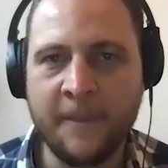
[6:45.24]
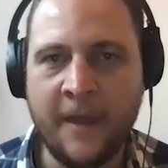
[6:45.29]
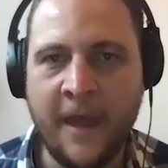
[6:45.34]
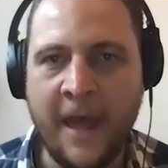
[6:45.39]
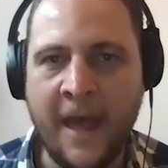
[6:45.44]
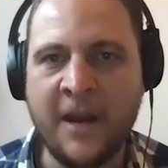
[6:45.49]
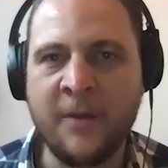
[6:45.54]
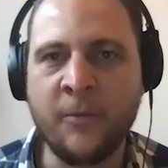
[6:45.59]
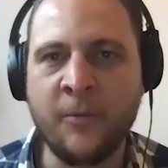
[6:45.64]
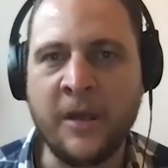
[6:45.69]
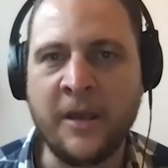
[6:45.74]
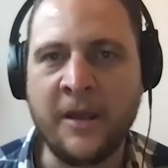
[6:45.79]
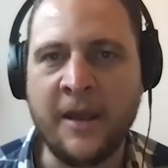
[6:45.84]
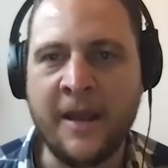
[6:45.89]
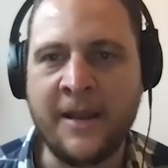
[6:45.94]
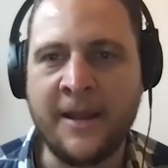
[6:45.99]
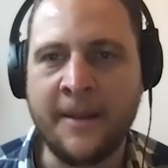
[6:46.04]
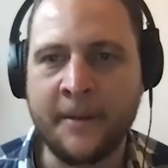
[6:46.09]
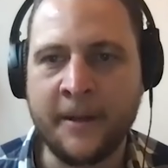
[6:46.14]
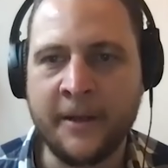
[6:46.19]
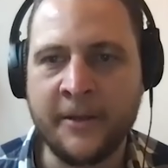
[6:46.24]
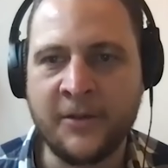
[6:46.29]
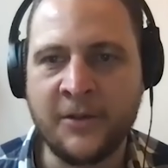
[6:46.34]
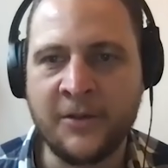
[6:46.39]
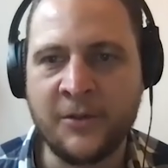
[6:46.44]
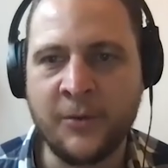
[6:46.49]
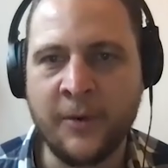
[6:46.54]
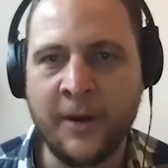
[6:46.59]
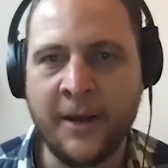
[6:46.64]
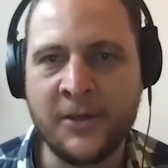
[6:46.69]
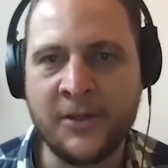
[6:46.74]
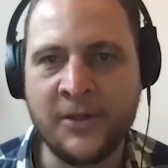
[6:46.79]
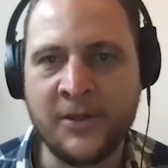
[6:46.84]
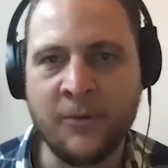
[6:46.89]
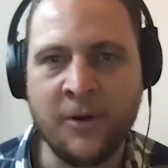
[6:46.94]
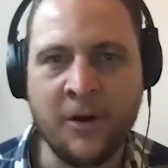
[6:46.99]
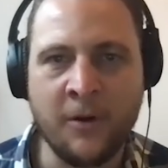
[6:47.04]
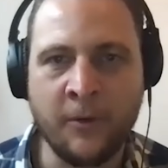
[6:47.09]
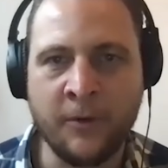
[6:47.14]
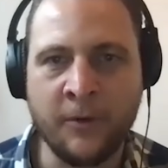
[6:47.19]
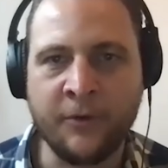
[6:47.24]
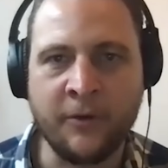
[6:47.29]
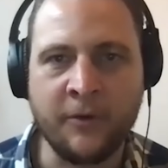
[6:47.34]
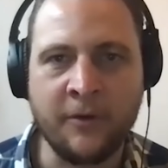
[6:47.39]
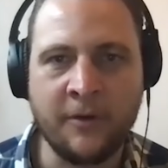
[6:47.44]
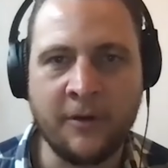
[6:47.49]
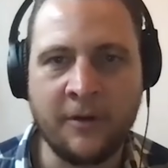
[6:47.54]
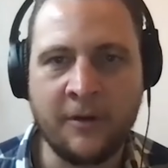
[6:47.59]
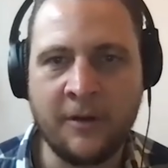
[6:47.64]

How did we end up in a situation where it wasn't